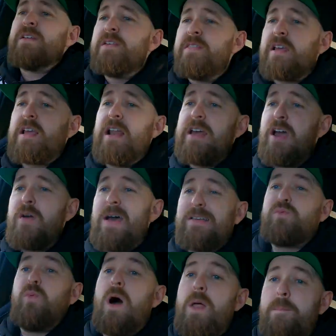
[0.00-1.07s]
the Clio
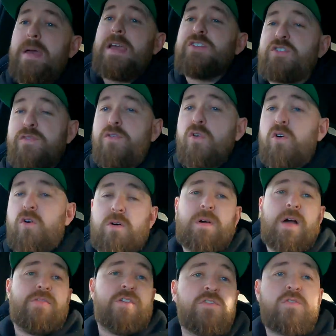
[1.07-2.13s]
has one major flaw,
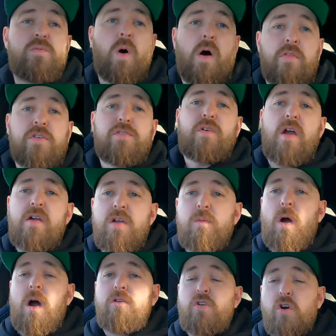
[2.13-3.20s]
and this is one that's very
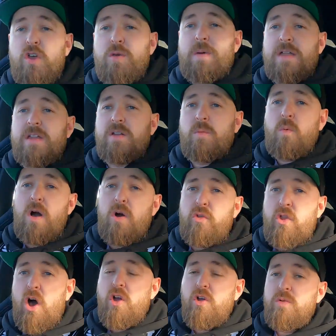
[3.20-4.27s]
well documented and well
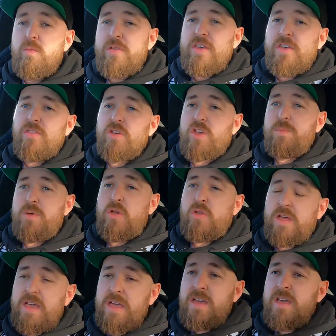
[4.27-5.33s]
known within the
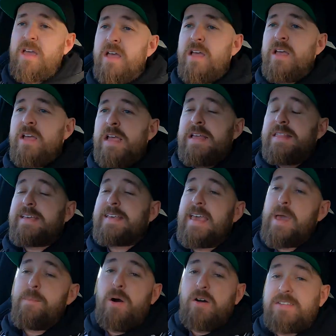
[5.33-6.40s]
community. The
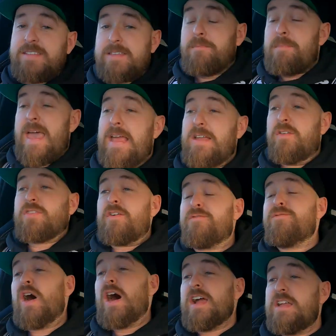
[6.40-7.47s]
gearboxes are made of the
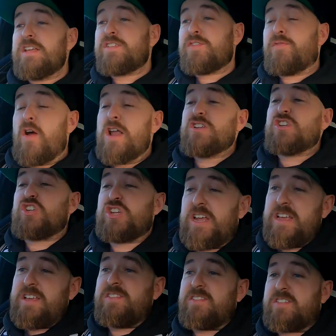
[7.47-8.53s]
finest French
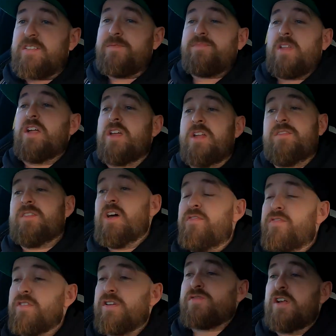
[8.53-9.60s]
cheese. I don't even know if
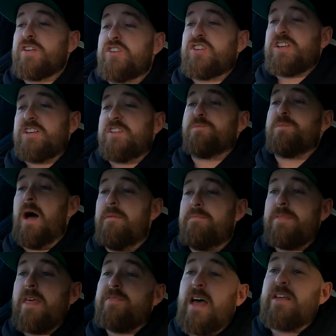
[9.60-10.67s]
there is French cheese, but
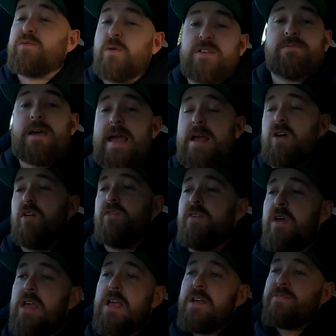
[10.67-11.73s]
that's what it's made of.
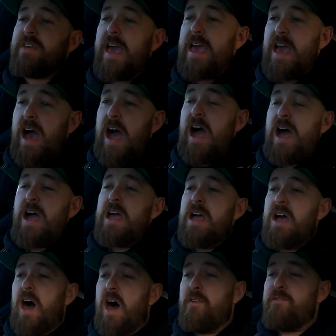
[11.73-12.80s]
They are
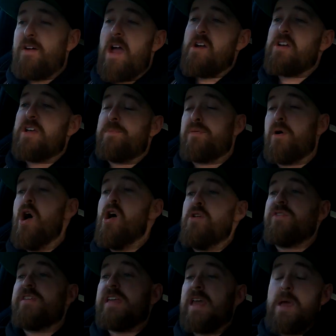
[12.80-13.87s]
very
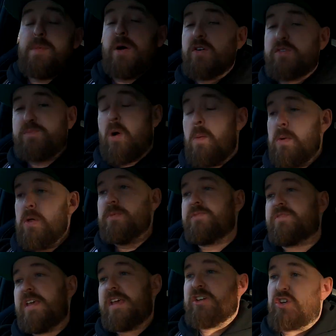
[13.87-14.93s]
prone to gearbox
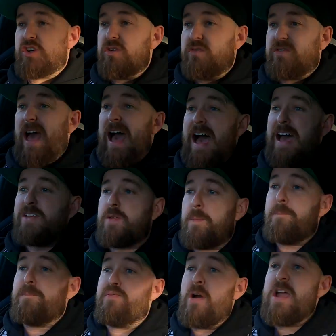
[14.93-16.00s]
problems, issues,
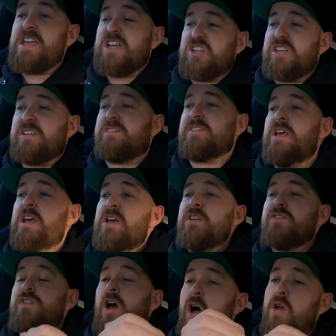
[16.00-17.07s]
and breakages.
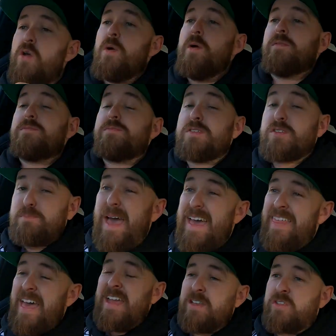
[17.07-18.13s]
So spare
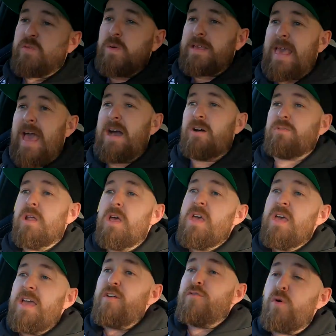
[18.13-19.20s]
that into account.
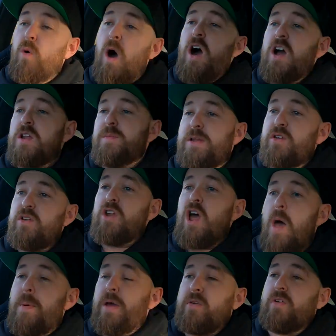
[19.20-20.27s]
If you are going to be doing
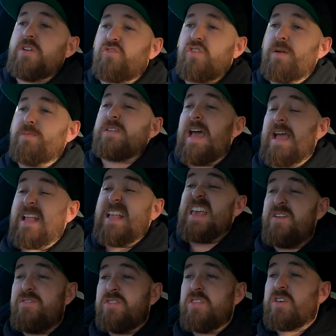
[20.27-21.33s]
Nürburgring trips and
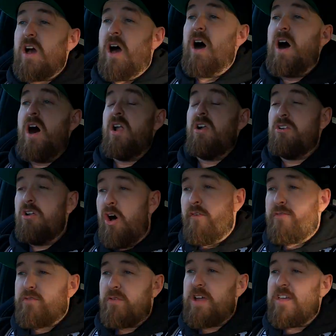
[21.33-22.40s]
giving the car a lot
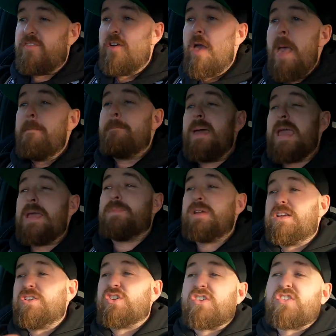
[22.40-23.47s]
of grief,
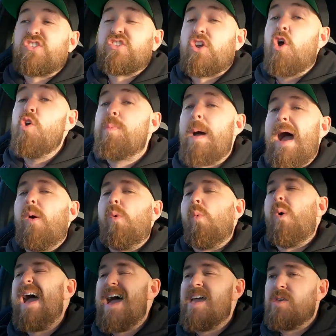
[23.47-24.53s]
maybe just scope out
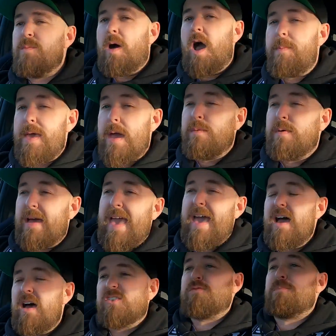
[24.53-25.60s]
where you might be able to
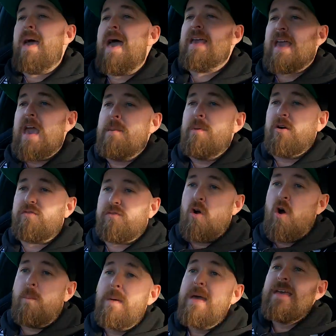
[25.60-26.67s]
get a spare gearbox
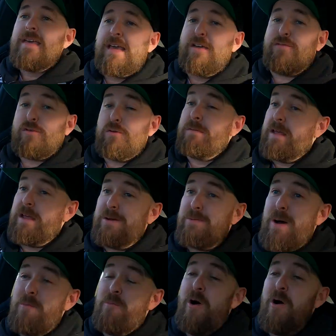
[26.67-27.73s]
from if you need
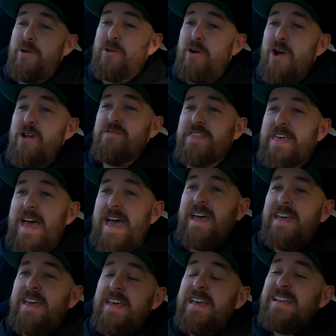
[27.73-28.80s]
one while you're over there.
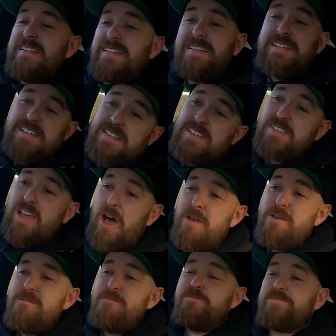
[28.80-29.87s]
So,
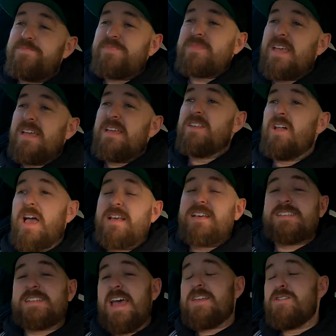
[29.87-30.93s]
like I
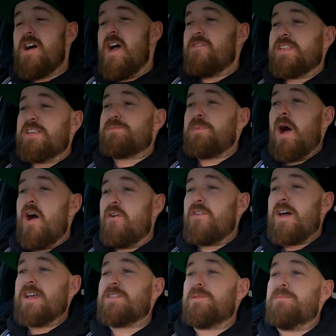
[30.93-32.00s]
said, not everything's
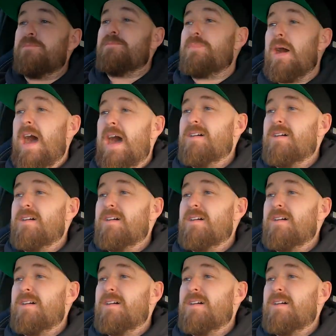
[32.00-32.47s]
perfect, but